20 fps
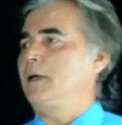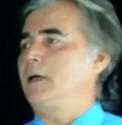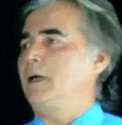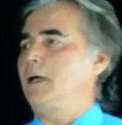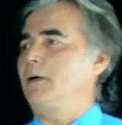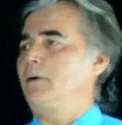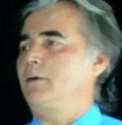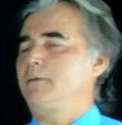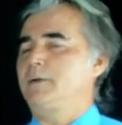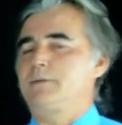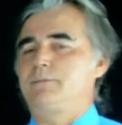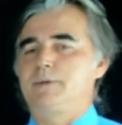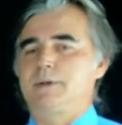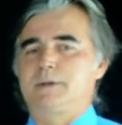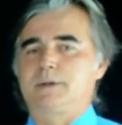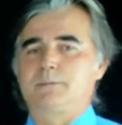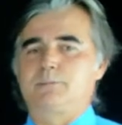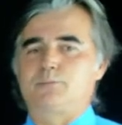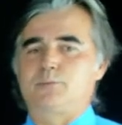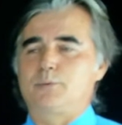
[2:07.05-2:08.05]
However,
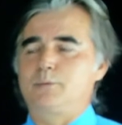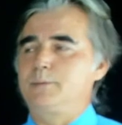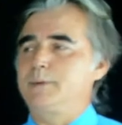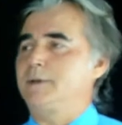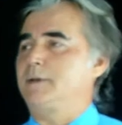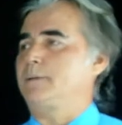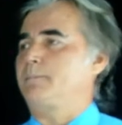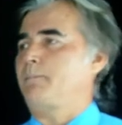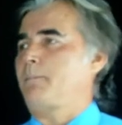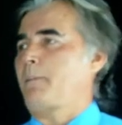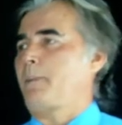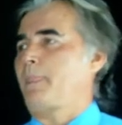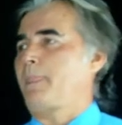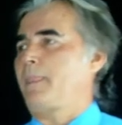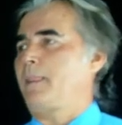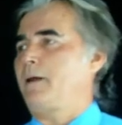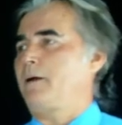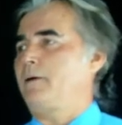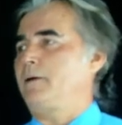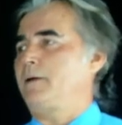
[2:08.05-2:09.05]
with improvement
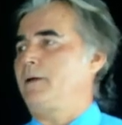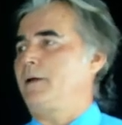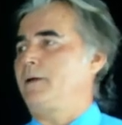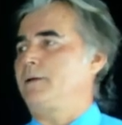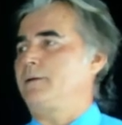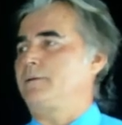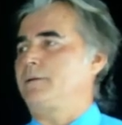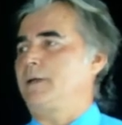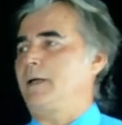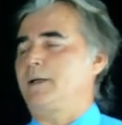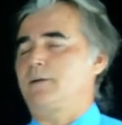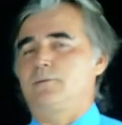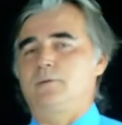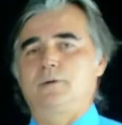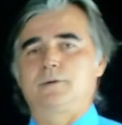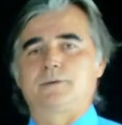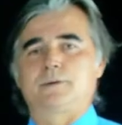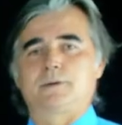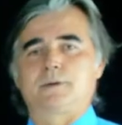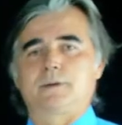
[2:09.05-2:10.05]
in
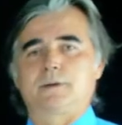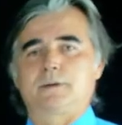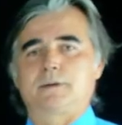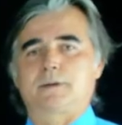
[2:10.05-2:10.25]
technology,